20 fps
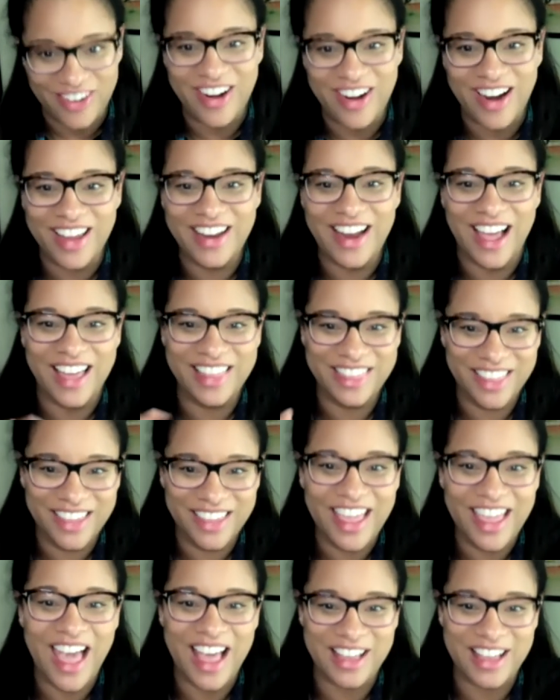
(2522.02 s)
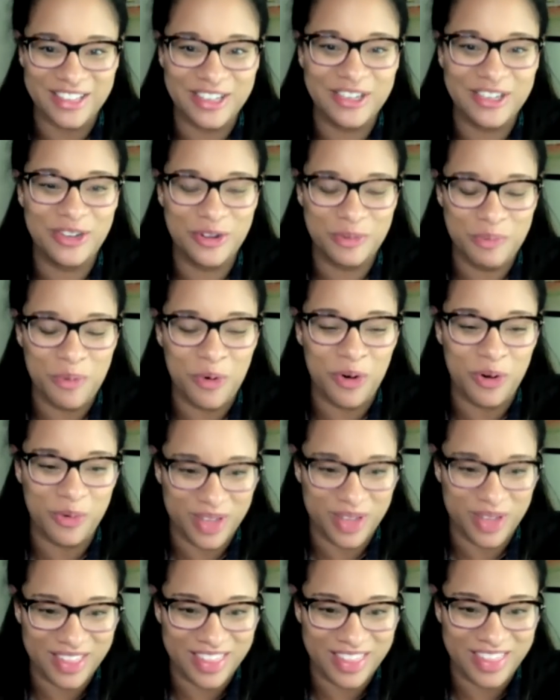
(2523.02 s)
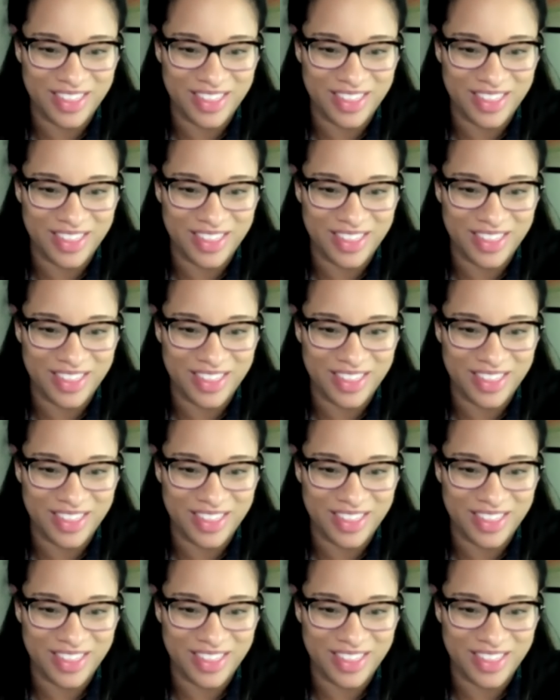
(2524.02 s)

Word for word: right? I think it has to do more with